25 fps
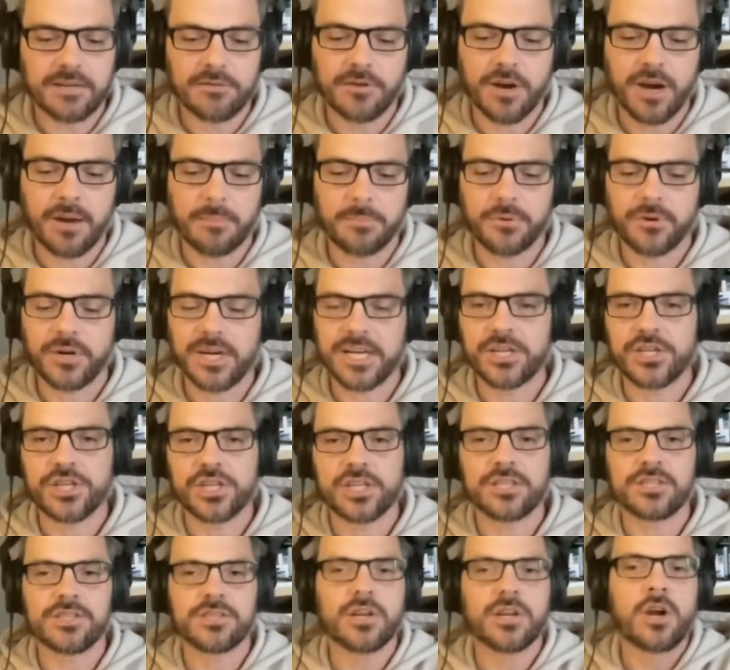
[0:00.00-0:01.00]

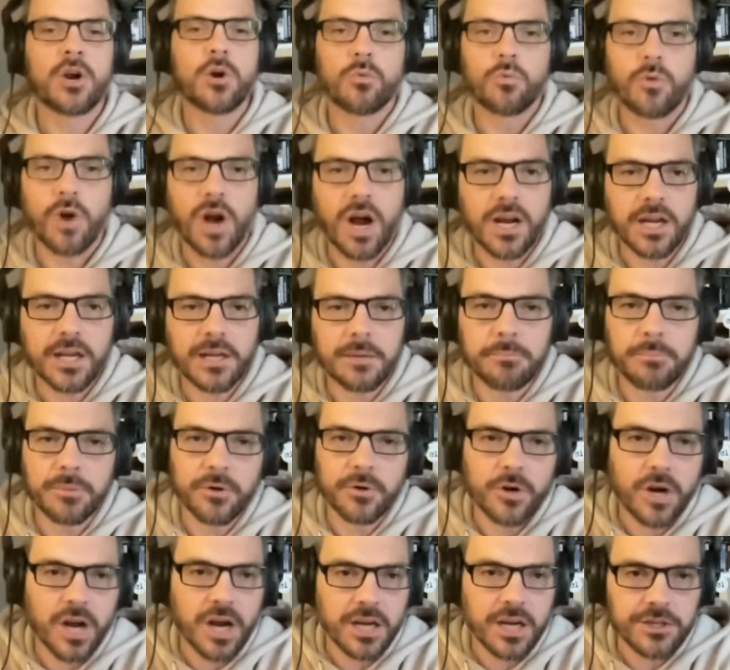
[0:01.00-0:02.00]
operations, rocket
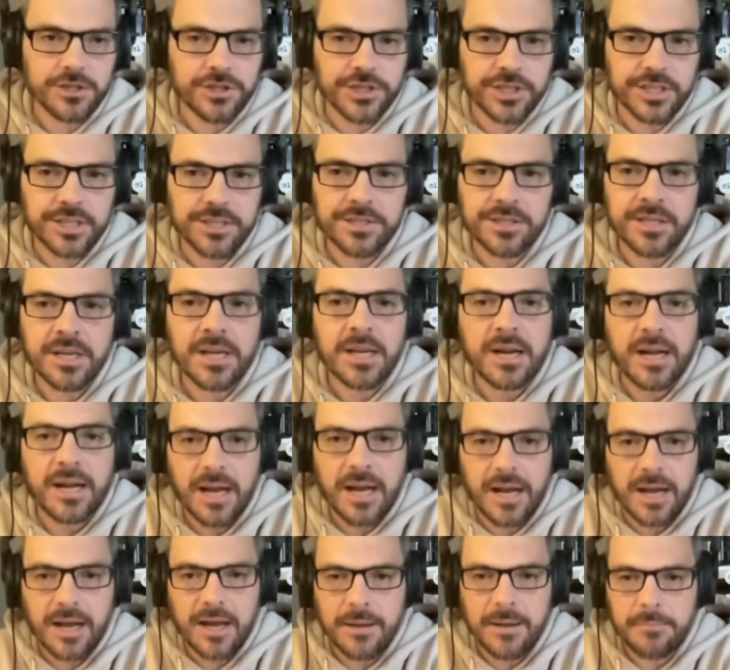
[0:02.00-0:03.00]
barrages
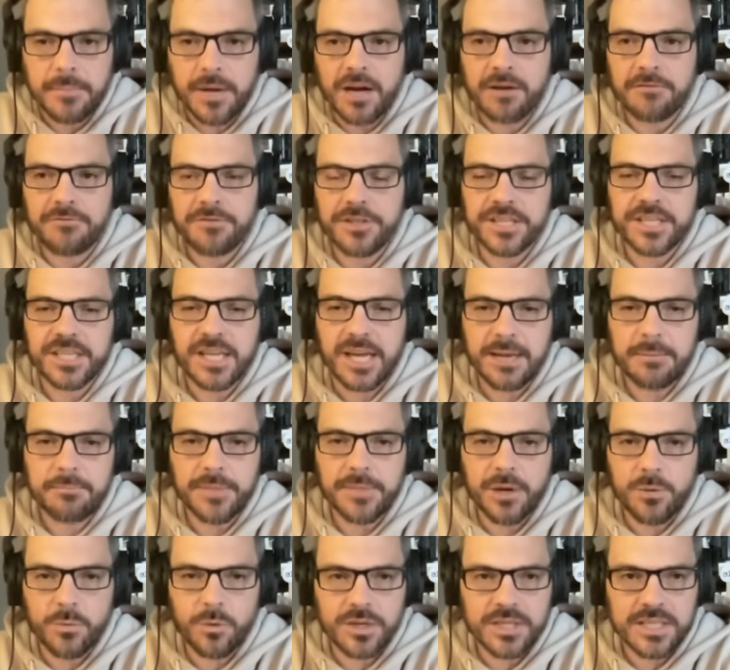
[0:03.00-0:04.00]
of the type
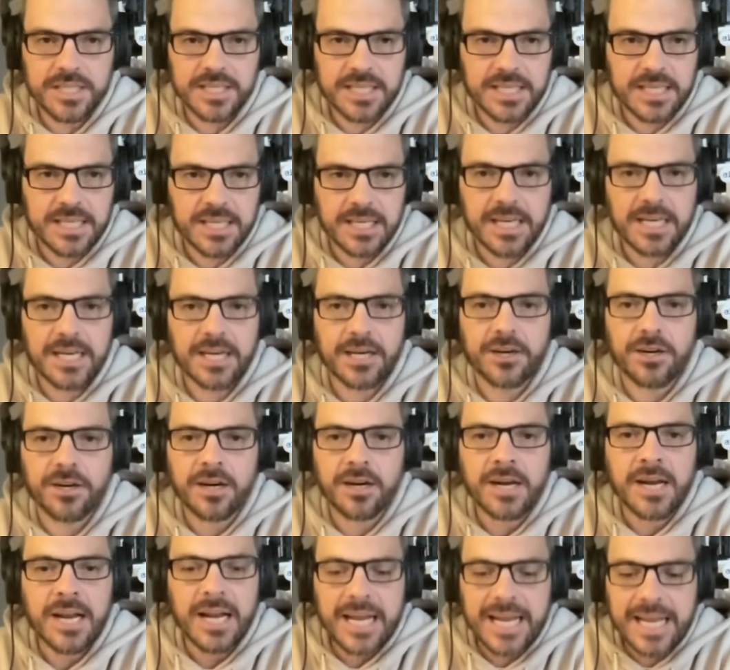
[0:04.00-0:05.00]
that we're seeing here,
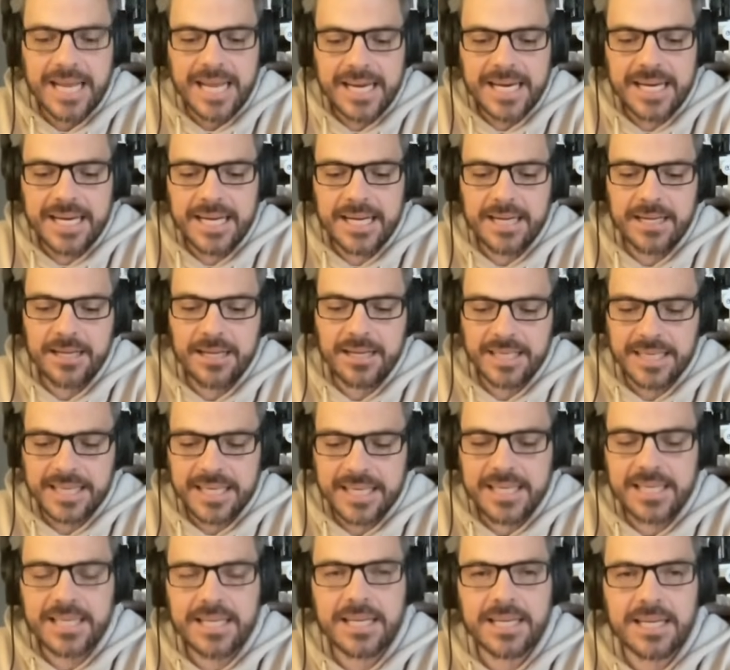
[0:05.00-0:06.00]
hitting
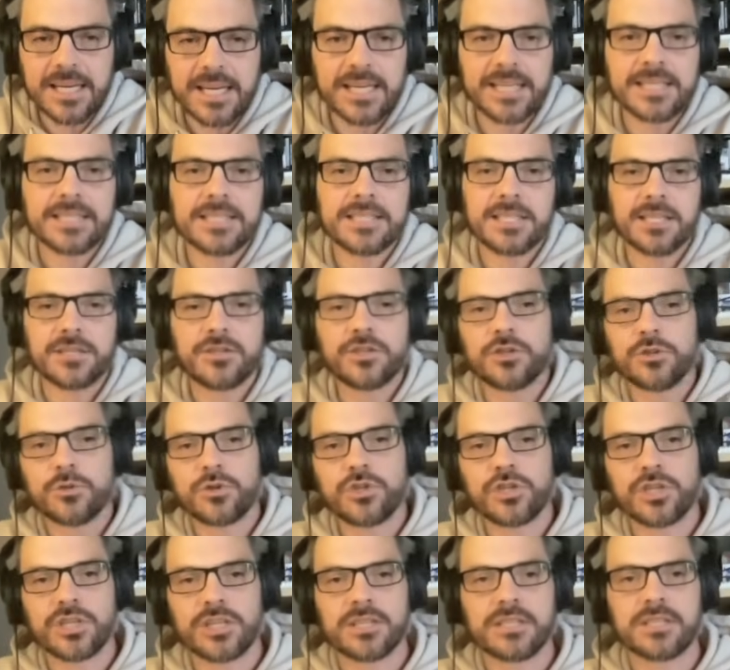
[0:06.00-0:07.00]
key
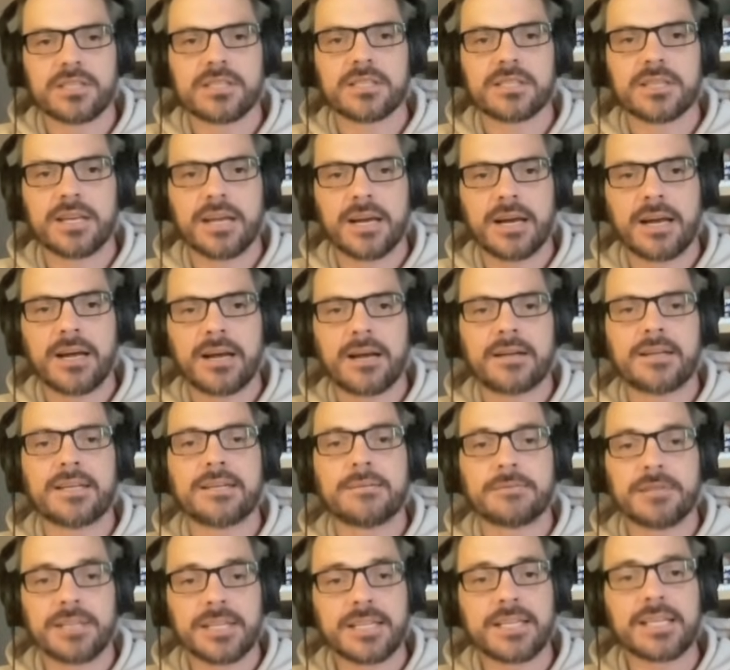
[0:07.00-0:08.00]
institutions,
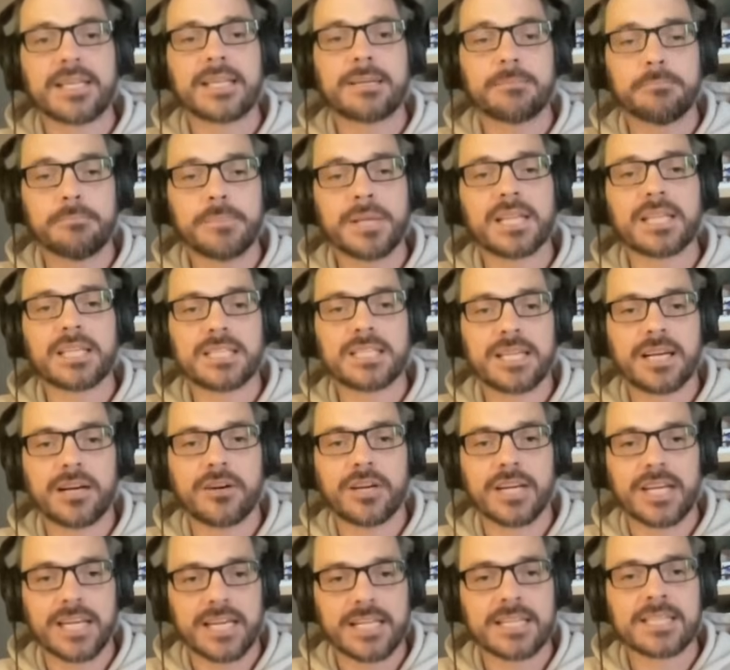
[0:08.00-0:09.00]

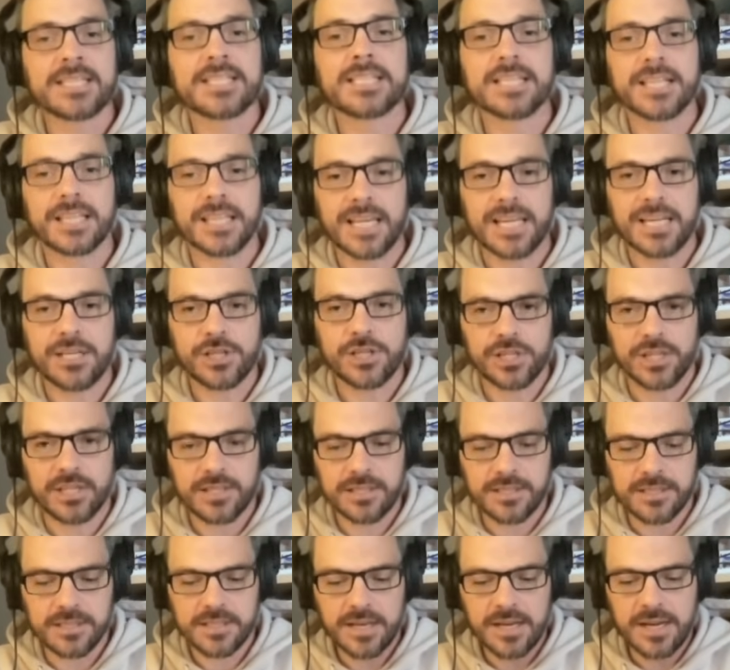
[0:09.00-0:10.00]
military
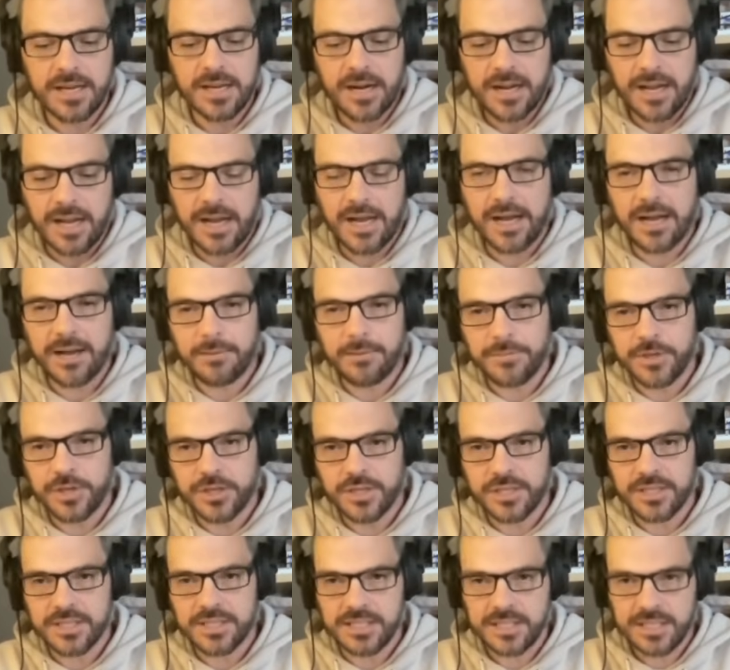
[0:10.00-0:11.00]
installations. You
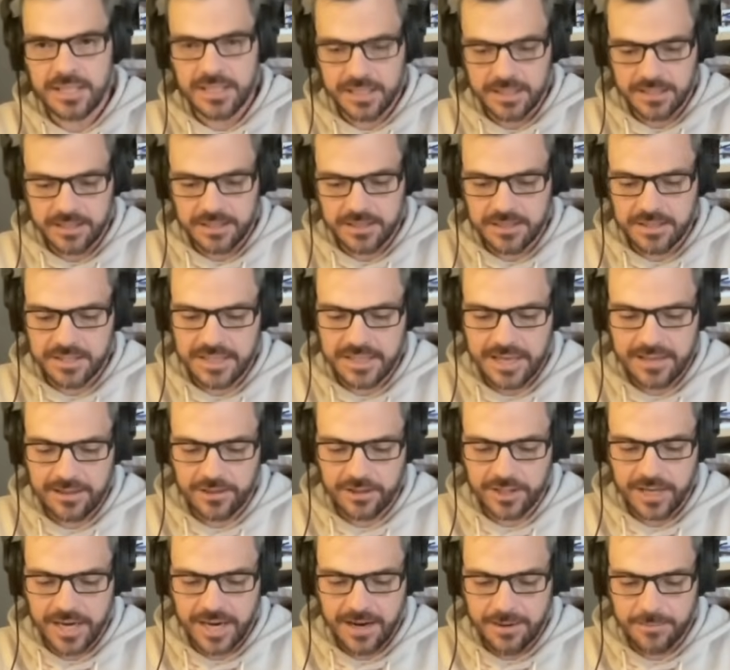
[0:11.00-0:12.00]
can see the settler
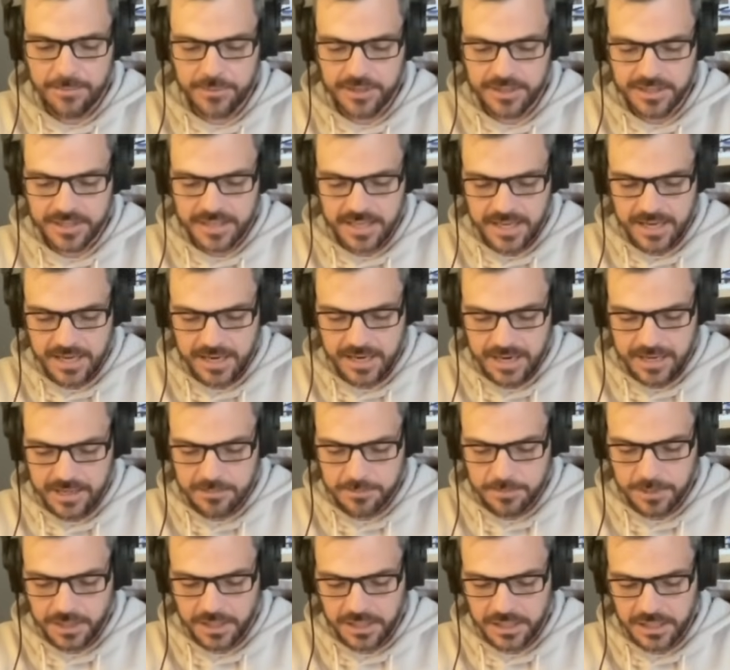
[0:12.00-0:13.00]
cameras that
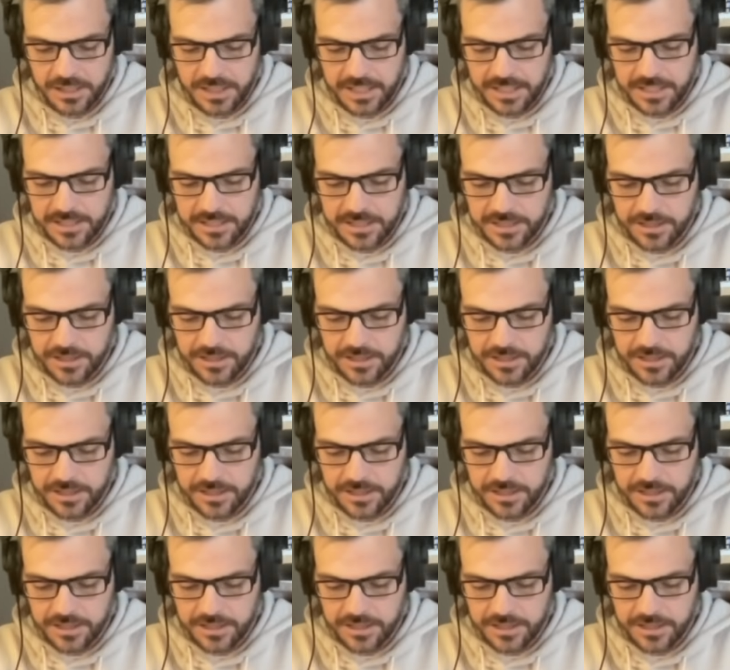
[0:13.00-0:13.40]
Hizballah likes